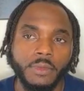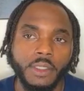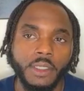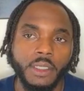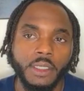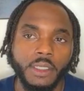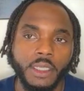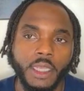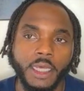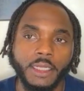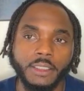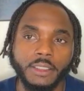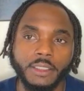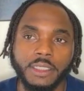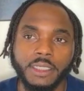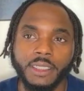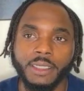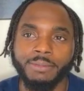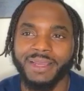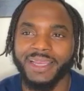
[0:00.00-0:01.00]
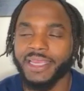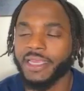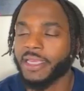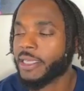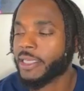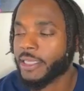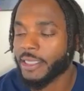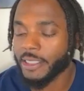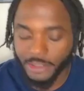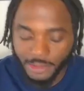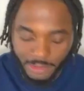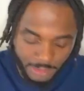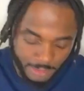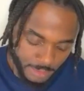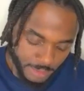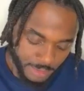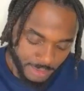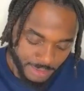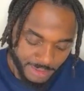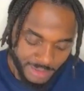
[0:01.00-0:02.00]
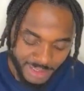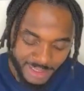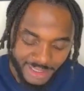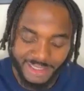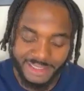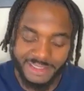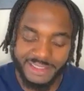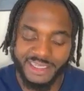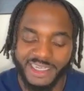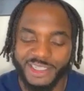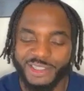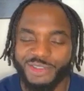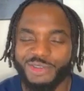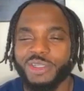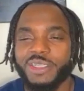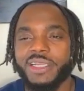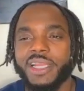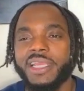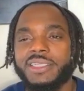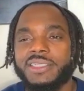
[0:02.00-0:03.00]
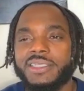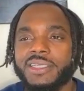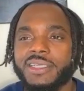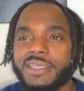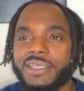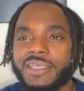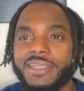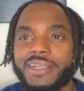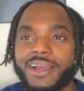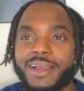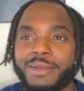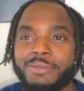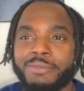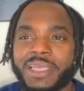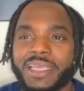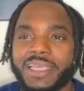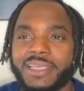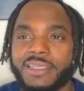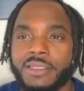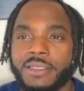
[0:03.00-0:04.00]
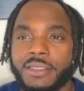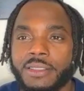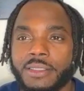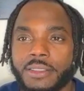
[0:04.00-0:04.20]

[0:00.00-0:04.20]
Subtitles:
kind of clear my head, get in touch with nature. You know what I mean?